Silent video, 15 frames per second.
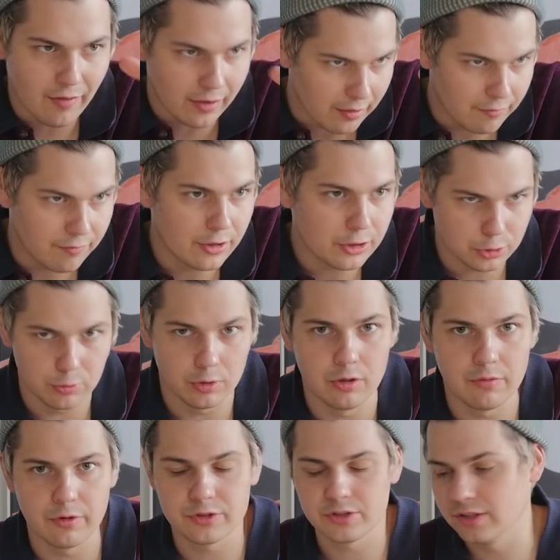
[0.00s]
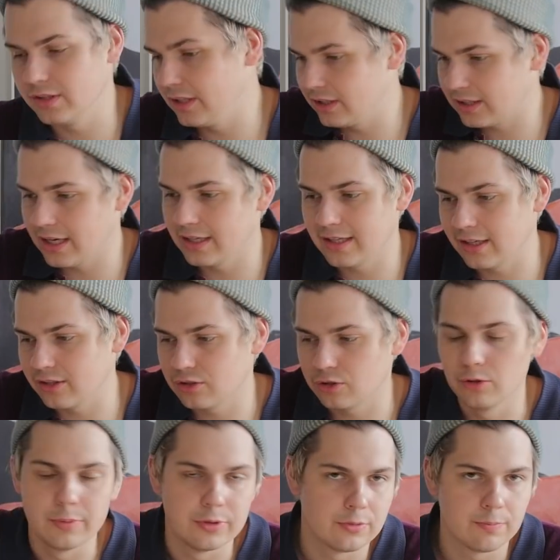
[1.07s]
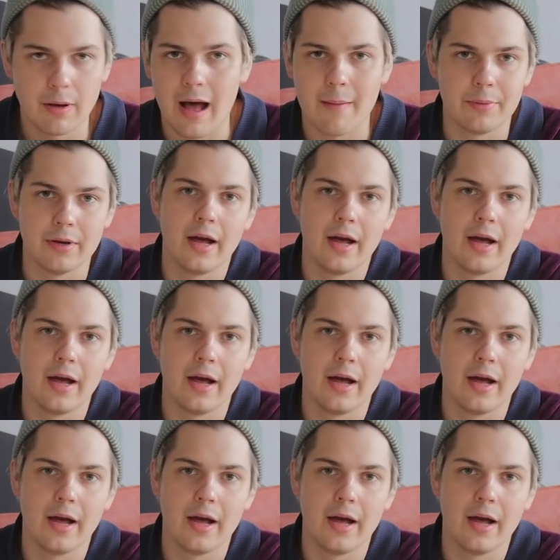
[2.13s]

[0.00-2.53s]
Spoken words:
like a visual versus they just kind of take a scoop and pop it